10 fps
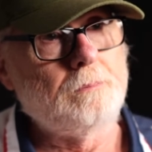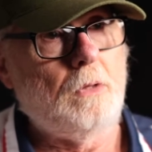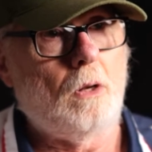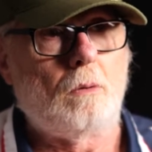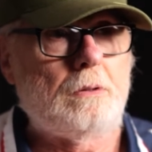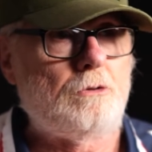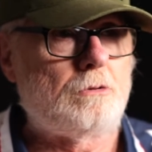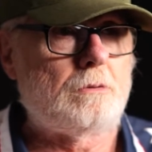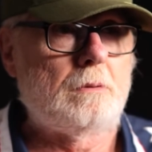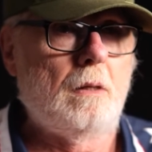As
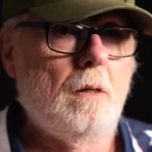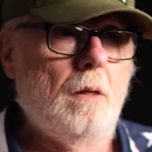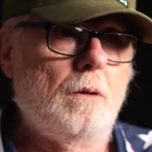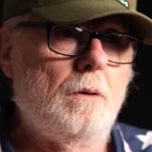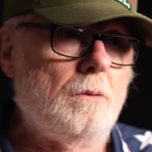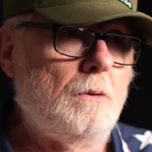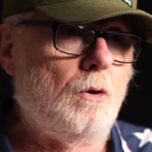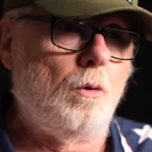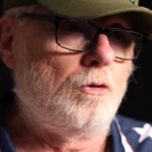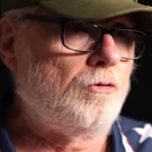
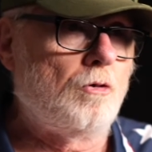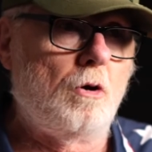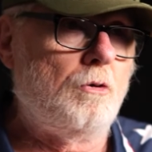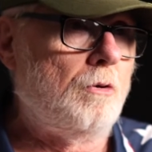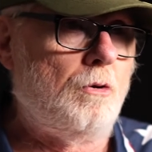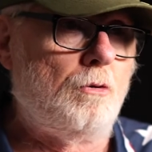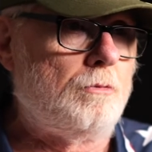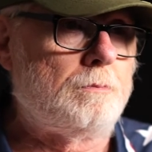a sergeant, and